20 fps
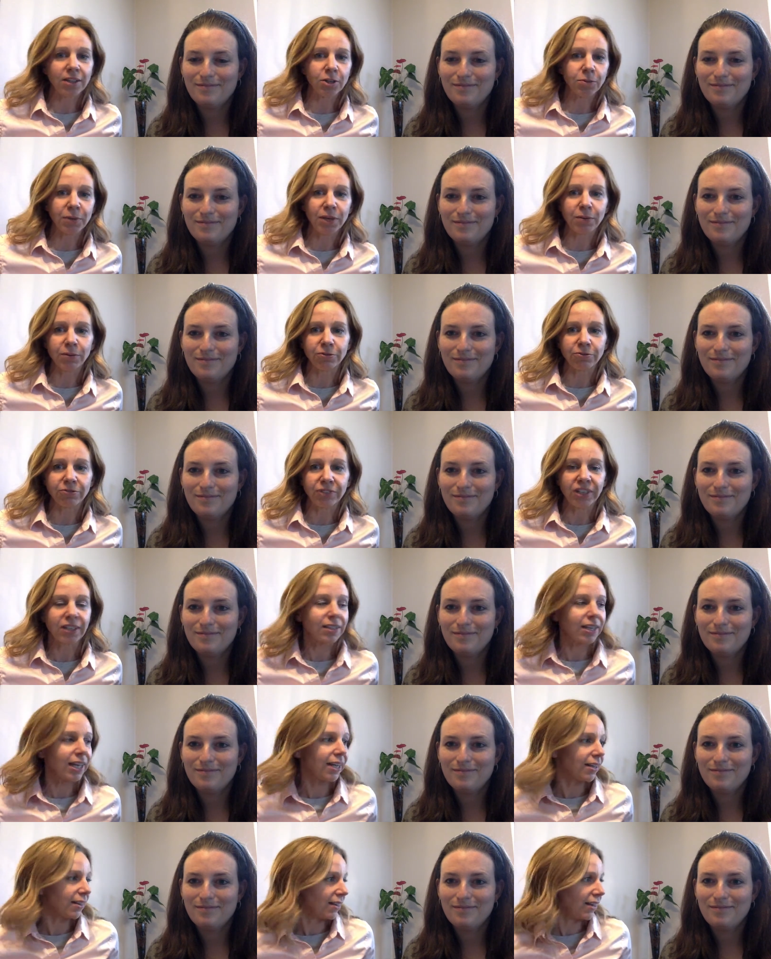Speaker 1: other people feel
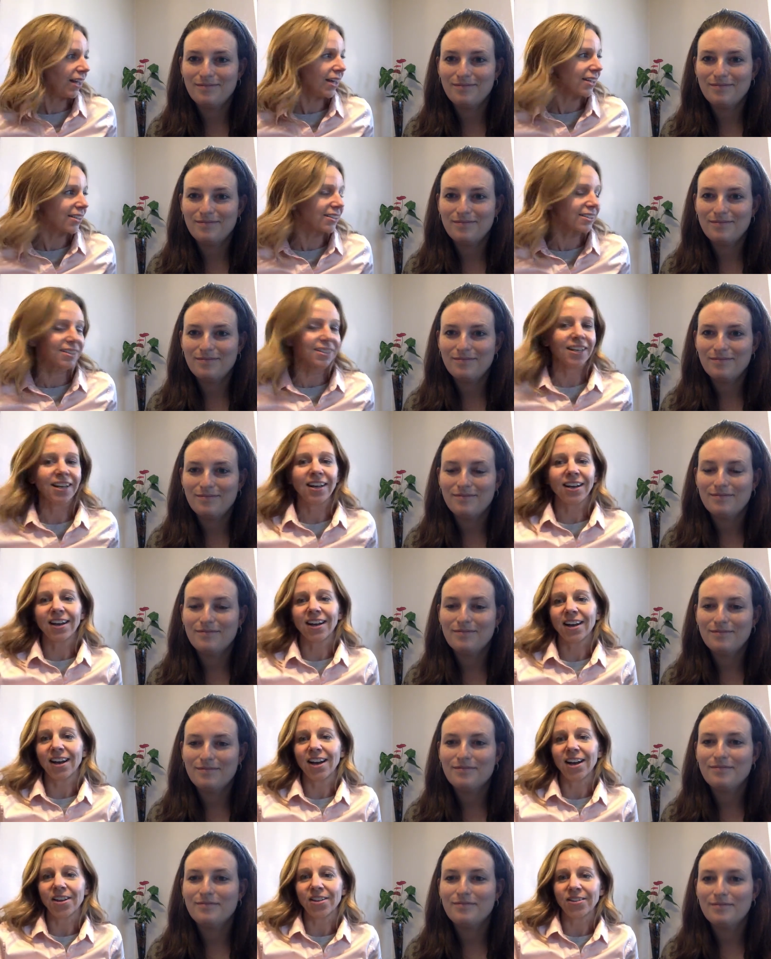like this,
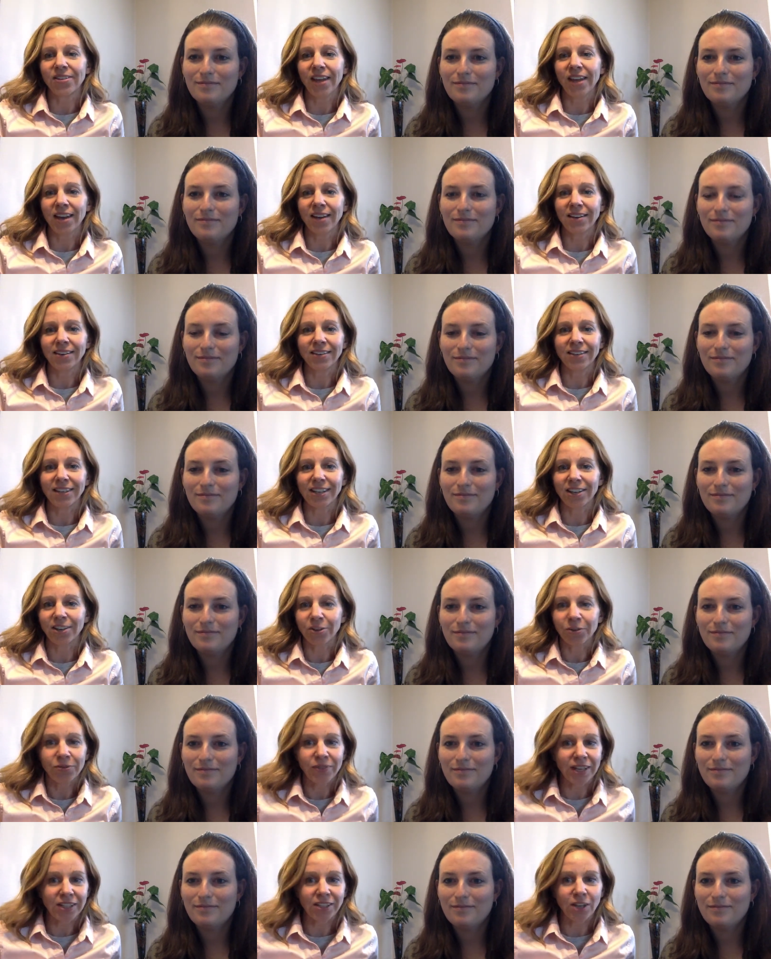uh, then, you know,
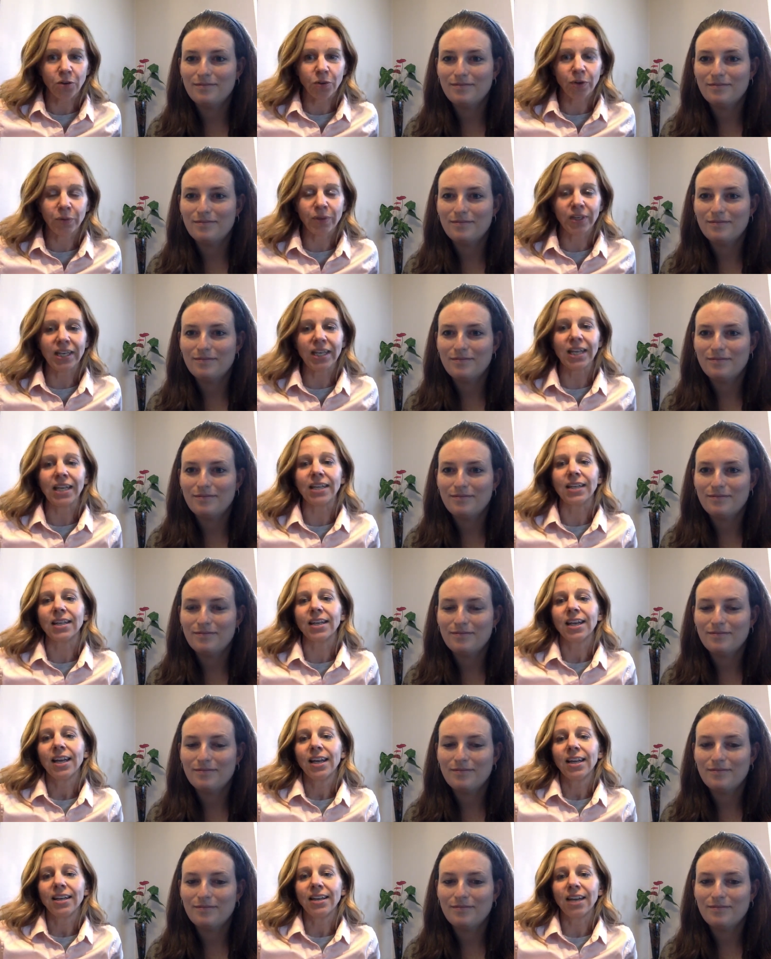that's all we would need.
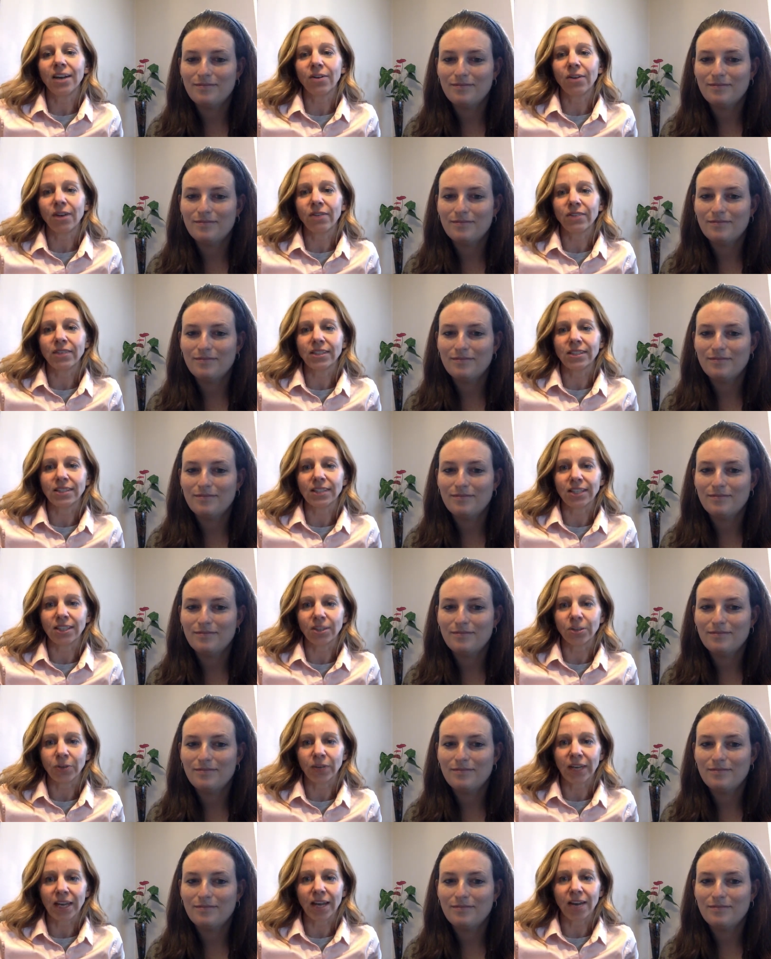Now, obviously, you know,
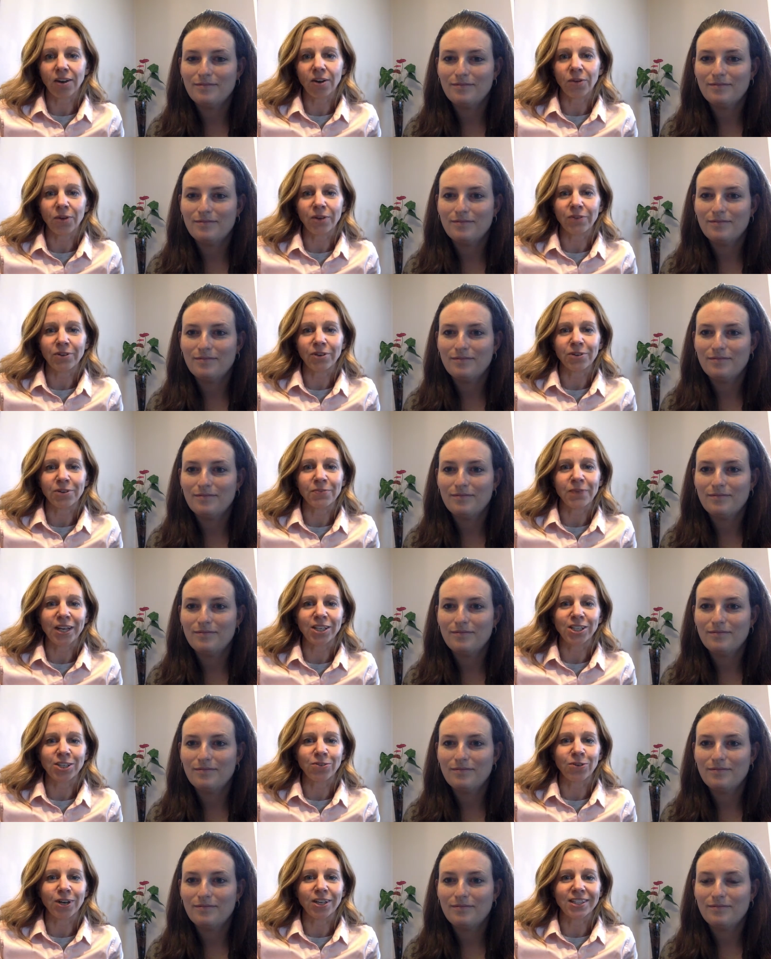we can't all wave our
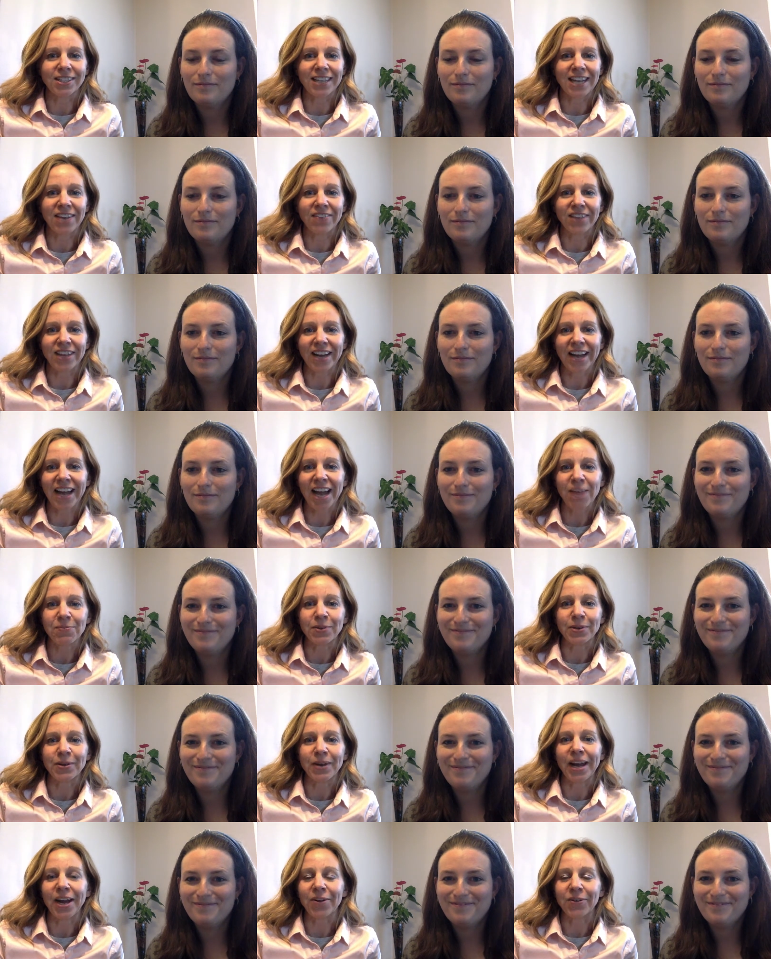magic wands and have that
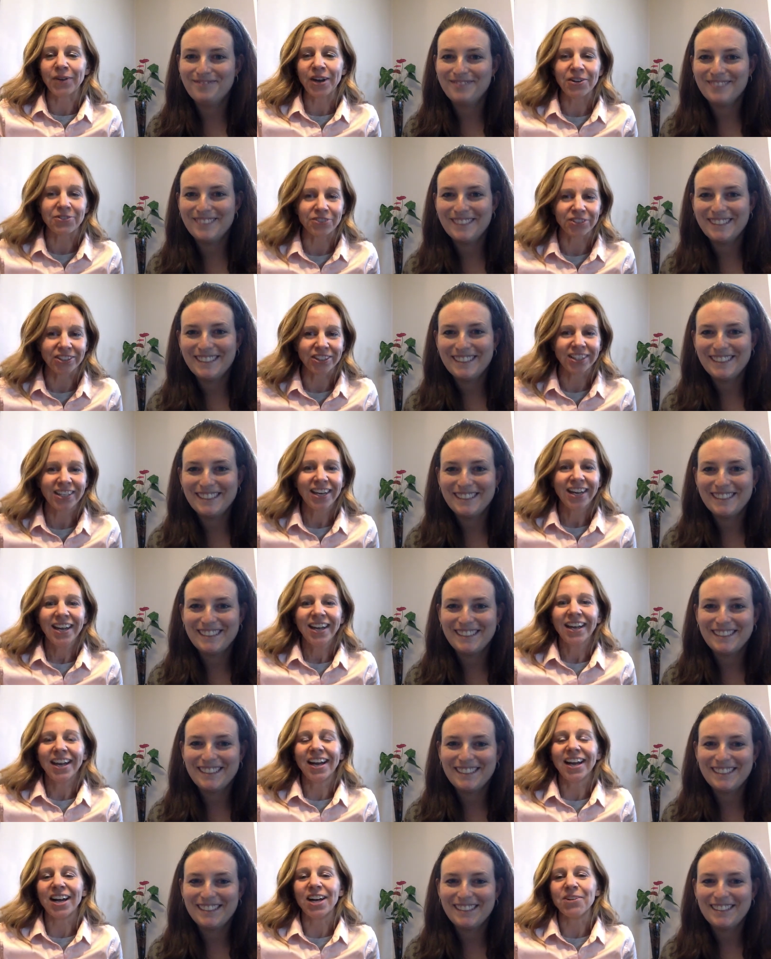happen. However,
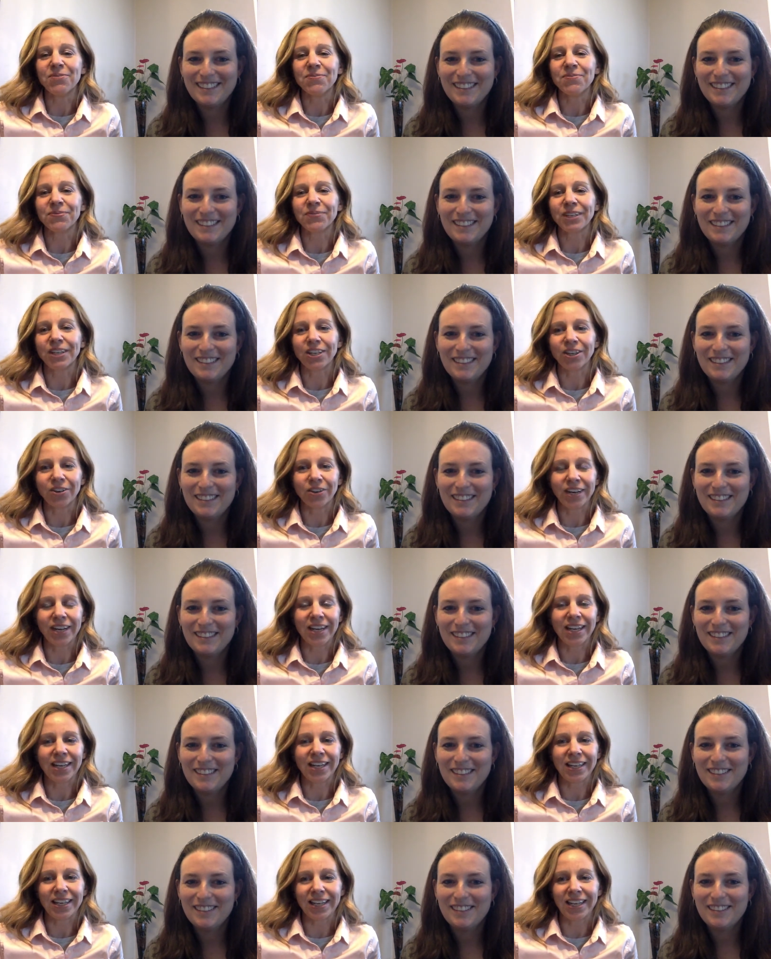um, you know, it,
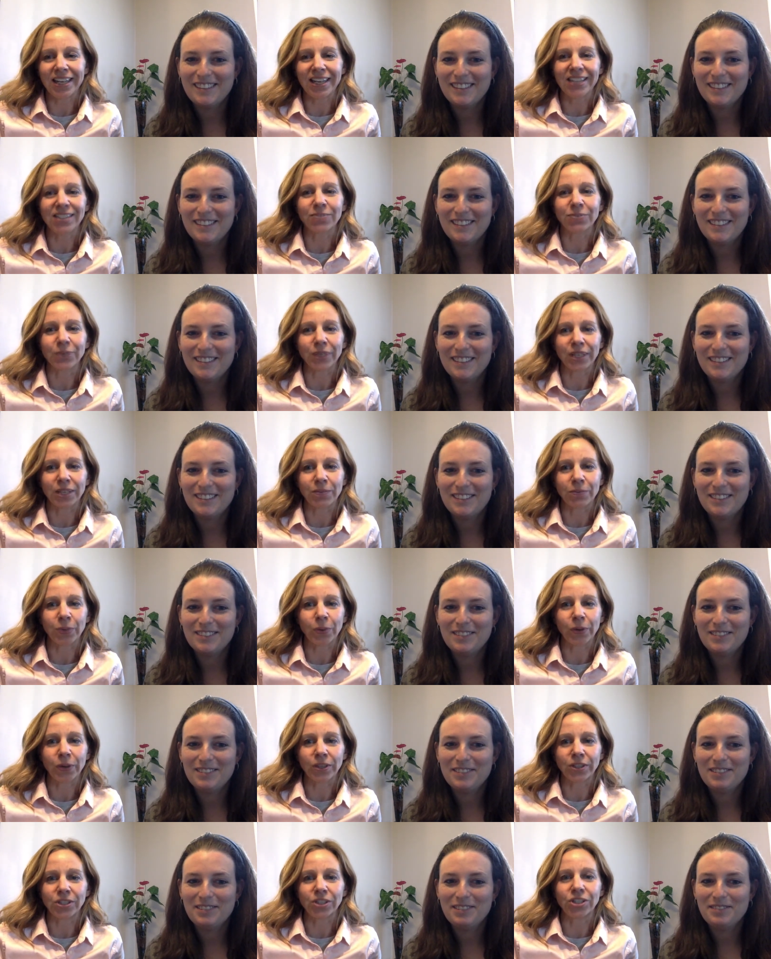it is really
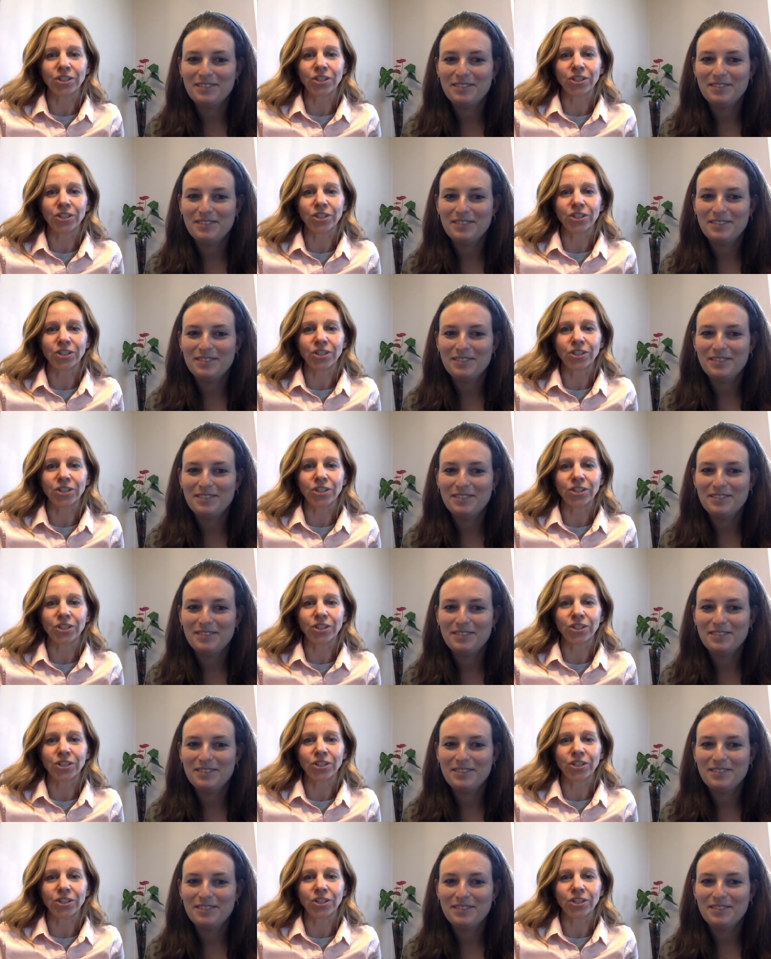important